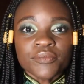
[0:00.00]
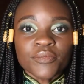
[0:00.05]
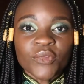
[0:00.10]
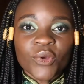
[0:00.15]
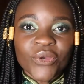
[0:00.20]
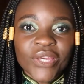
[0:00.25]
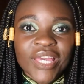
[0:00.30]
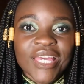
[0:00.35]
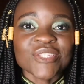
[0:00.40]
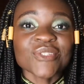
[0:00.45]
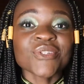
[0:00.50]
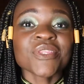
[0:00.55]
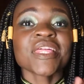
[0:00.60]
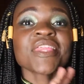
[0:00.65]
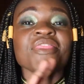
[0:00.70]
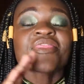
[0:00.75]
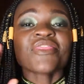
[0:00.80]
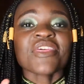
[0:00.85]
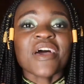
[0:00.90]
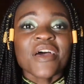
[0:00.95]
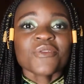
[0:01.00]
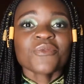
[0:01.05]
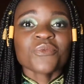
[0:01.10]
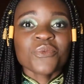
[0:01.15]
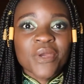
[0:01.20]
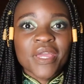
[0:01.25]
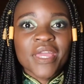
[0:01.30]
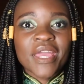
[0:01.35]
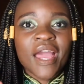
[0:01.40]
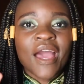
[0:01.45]
Okay, so the third
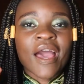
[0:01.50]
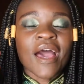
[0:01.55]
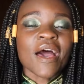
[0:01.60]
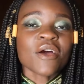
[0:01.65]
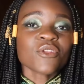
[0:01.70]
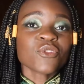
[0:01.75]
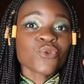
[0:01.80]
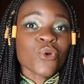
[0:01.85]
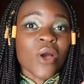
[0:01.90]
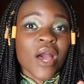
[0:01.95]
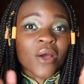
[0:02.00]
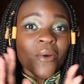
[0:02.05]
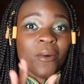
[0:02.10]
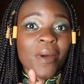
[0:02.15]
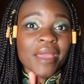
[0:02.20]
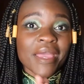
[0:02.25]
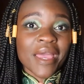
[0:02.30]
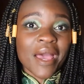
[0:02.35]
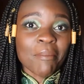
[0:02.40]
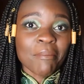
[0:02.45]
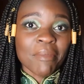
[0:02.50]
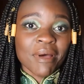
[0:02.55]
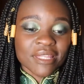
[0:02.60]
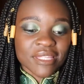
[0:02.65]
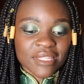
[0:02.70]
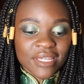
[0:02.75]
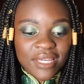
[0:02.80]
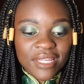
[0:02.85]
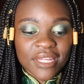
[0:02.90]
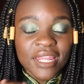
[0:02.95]
way to acquire a
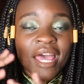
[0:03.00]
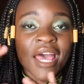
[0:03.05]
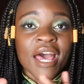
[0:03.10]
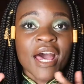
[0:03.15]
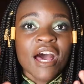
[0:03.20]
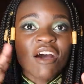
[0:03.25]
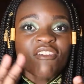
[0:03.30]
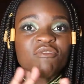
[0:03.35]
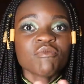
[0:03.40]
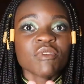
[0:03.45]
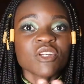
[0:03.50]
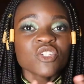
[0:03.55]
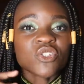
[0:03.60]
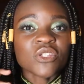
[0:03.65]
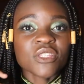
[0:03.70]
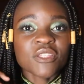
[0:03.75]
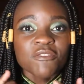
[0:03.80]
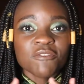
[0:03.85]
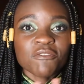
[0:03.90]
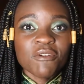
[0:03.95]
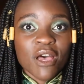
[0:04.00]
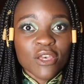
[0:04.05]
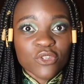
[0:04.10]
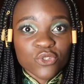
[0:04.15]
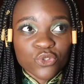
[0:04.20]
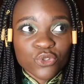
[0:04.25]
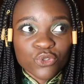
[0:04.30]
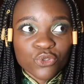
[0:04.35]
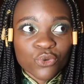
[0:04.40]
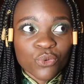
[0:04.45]
pattern, I've mentioned the
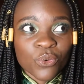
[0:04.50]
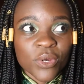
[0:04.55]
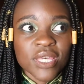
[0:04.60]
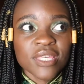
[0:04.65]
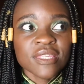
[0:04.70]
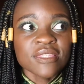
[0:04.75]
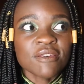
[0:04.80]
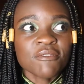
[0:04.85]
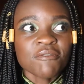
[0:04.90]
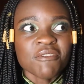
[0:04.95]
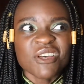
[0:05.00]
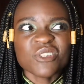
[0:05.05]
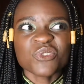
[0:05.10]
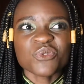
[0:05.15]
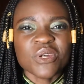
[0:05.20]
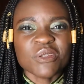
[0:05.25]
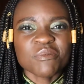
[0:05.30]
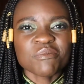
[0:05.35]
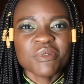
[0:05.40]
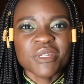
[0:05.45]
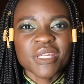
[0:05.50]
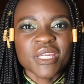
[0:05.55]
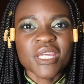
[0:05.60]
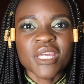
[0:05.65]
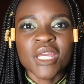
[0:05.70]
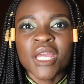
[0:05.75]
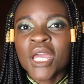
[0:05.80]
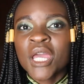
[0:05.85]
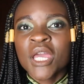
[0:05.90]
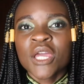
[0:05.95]
first two ways. The first one
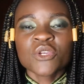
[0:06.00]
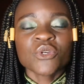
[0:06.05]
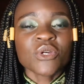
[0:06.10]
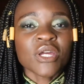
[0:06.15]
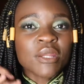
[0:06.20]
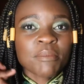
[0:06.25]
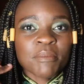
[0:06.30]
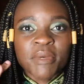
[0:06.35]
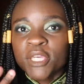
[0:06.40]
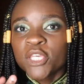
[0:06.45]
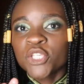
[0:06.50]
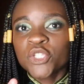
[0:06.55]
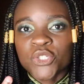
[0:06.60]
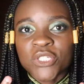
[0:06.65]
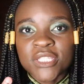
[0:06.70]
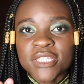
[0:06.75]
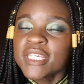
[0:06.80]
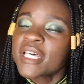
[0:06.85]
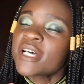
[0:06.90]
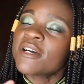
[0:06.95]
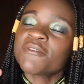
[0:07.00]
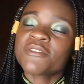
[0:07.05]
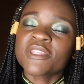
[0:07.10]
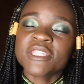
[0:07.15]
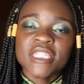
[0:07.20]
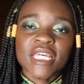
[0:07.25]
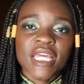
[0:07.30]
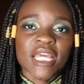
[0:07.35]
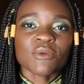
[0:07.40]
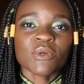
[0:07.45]
being you can make it yourself, the
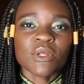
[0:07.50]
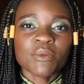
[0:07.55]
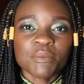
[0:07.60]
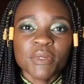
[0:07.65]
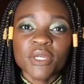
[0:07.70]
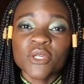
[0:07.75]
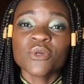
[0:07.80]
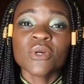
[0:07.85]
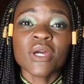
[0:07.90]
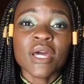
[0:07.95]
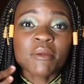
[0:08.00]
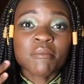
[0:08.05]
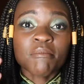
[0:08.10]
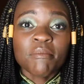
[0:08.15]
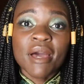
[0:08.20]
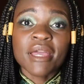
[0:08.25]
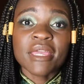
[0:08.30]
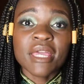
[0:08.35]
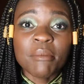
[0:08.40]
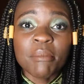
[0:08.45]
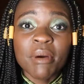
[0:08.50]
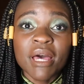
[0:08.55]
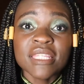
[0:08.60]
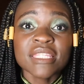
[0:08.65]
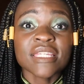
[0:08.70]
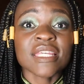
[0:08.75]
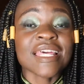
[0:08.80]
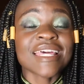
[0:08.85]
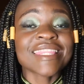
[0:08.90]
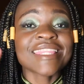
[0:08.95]
second one being you can buy a
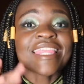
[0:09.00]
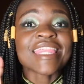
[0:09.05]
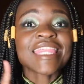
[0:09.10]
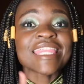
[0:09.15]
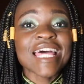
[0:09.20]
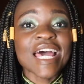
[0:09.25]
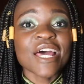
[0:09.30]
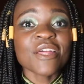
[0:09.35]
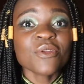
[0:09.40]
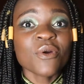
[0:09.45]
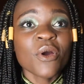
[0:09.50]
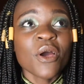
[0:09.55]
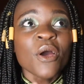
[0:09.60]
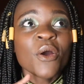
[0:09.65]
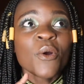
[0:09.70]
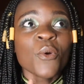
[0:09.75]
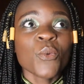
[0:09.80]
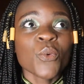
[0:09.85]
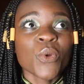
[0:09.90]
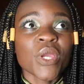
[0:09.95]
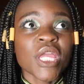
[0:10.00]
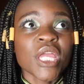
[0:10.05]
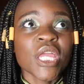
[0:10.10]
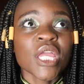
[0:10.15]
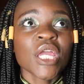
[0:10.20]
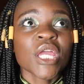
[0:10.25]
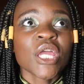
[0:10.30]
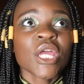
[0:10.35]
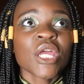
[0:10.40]
pattern, and the third way,